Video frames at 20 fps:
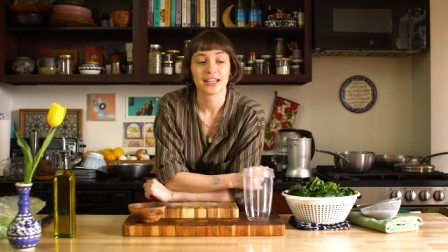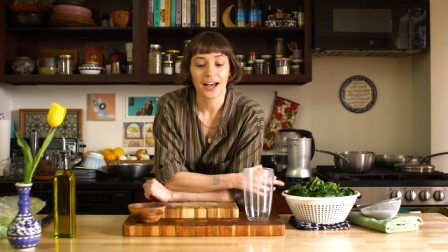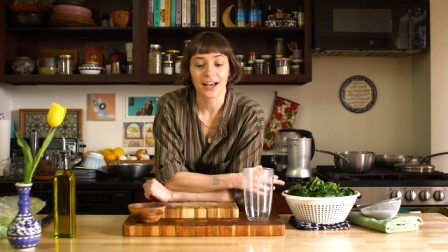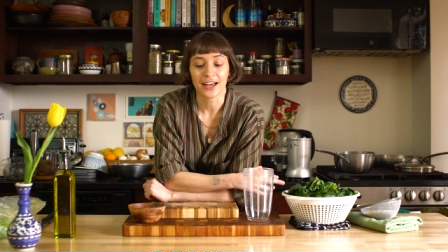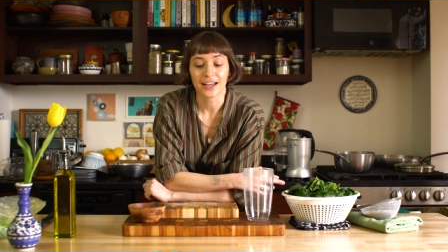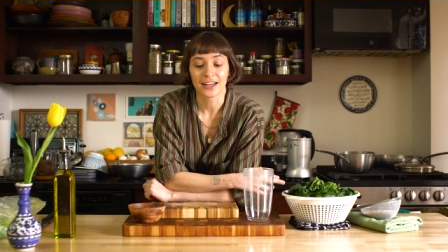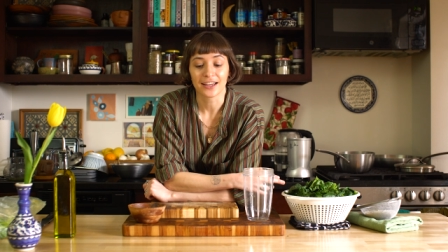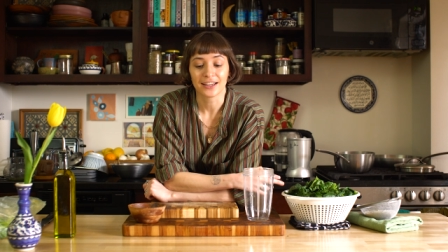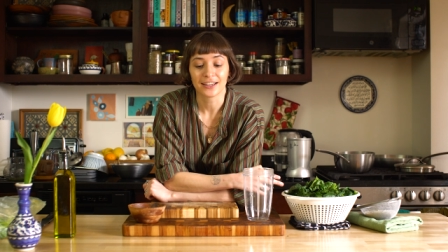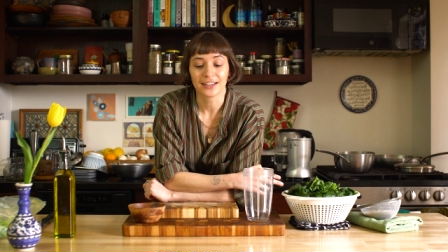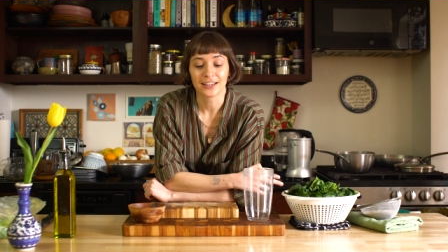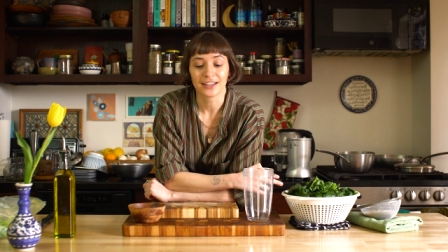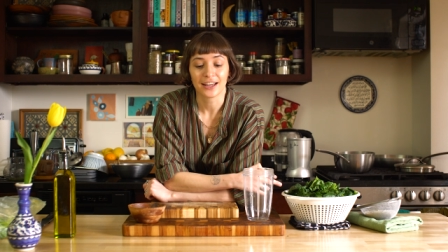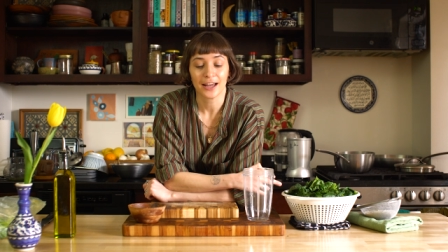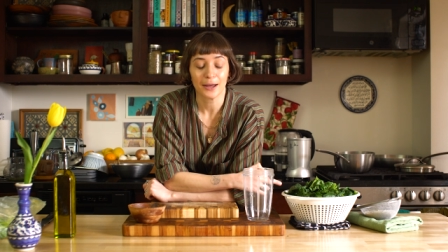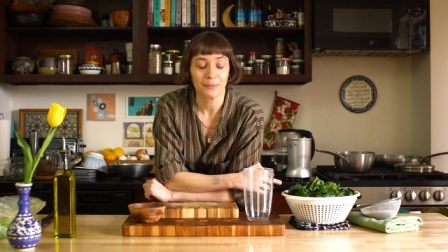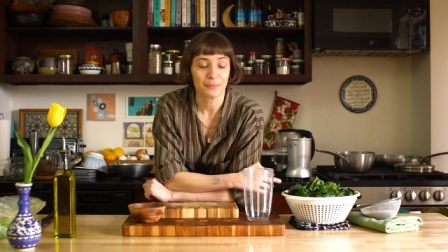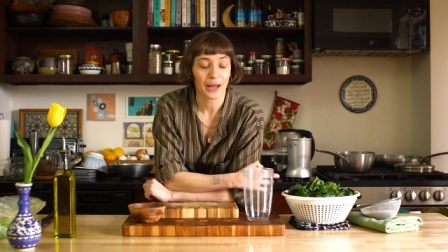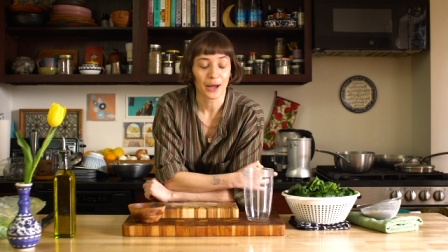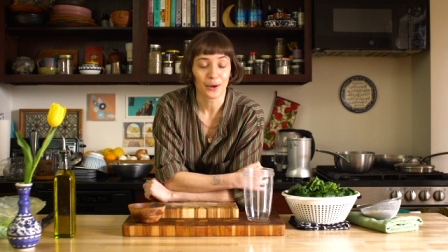I
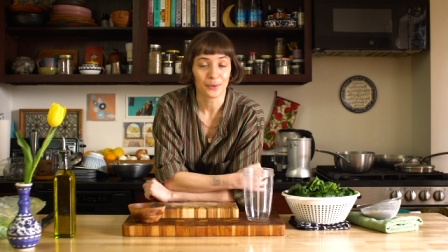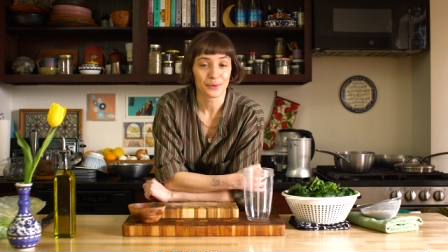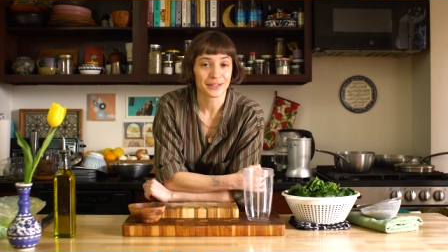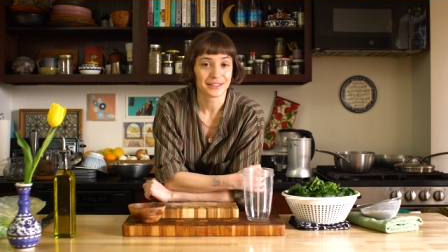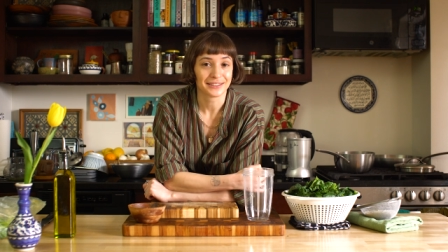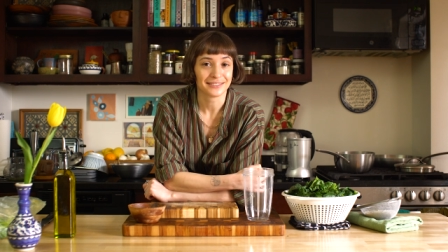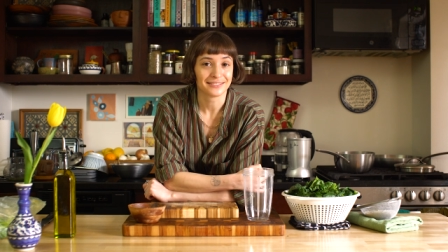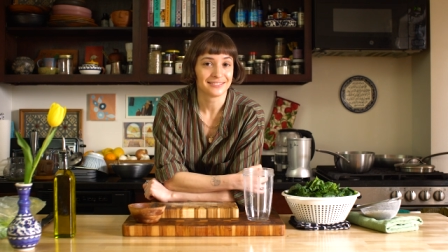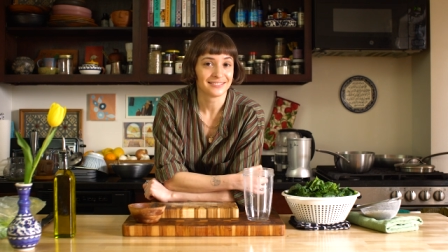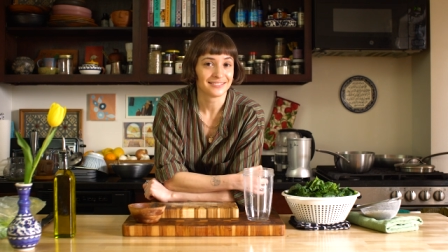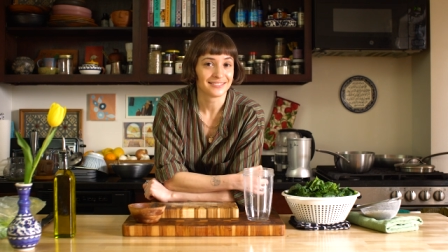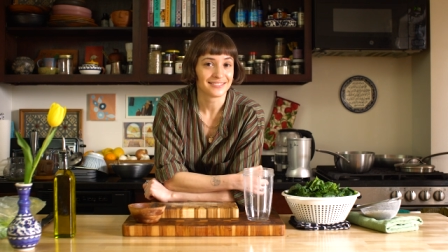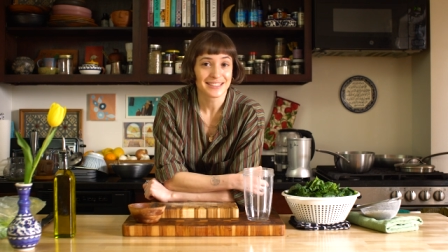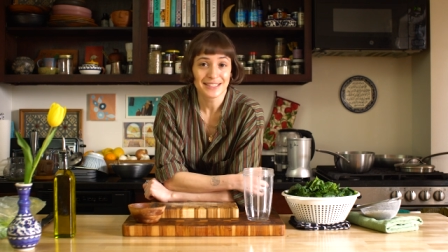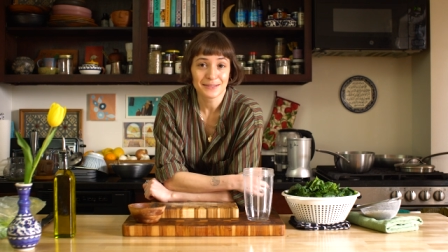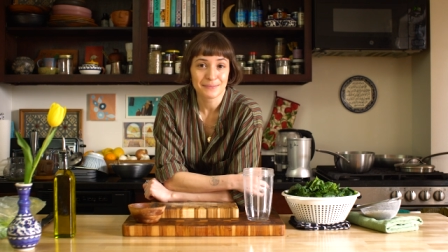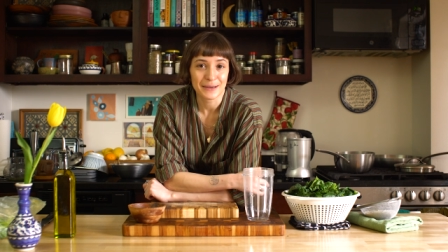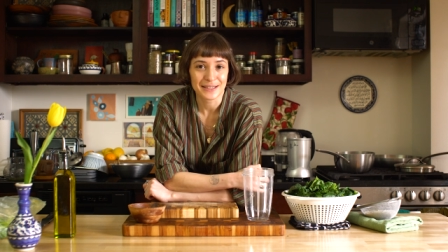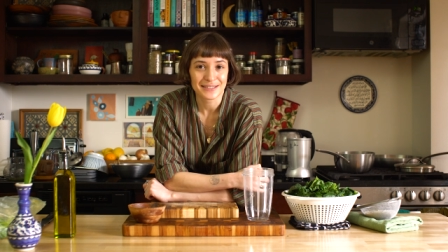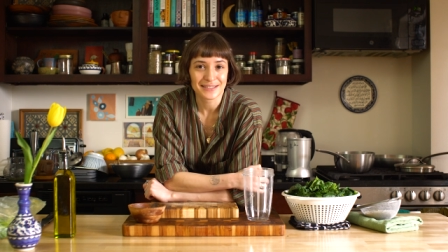am now in
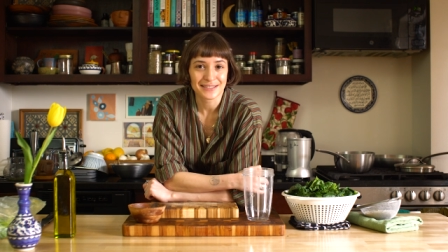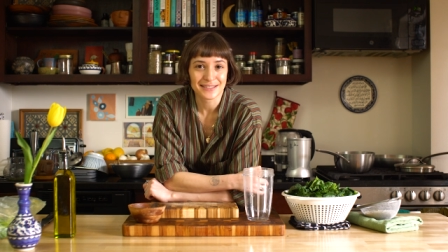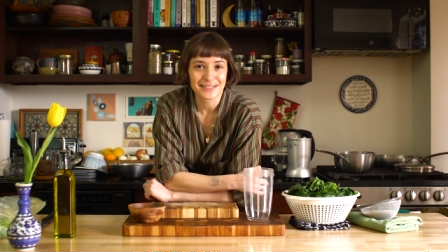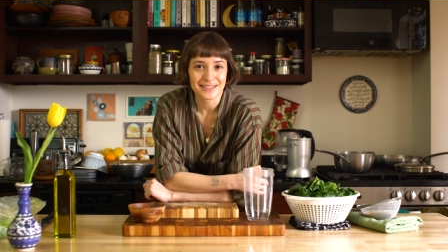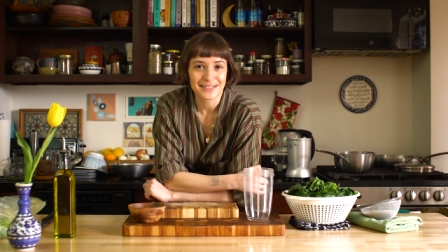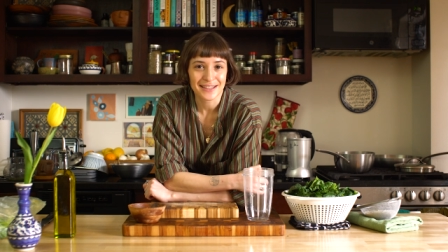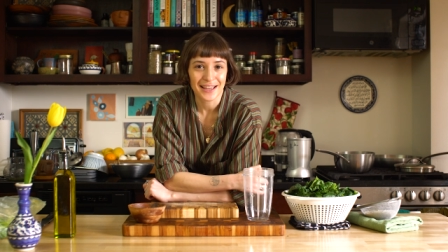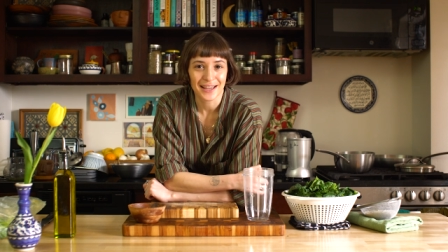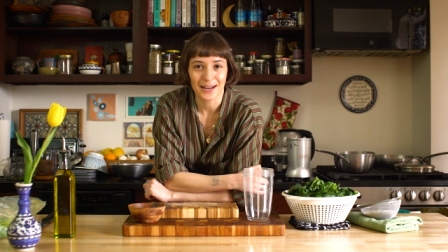this space,